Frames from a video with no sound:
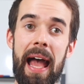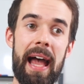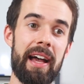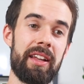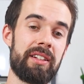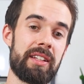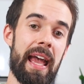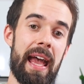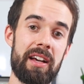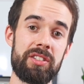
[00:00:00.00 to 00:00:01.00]
and it
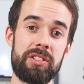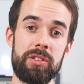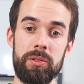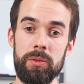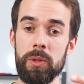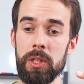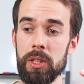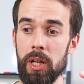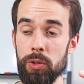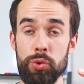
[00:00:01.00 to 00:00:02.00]
has to
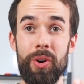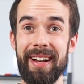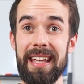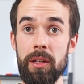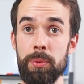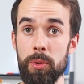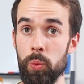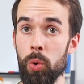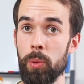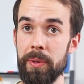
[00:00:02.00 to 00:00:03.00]
uh, try and keep you
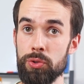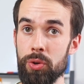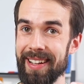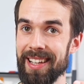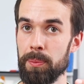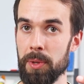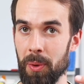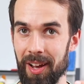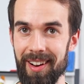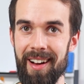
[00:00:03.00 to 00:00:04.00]
warm and try and keep
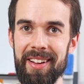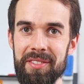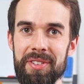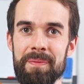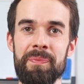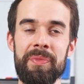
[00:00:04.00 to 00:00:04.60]
you alive.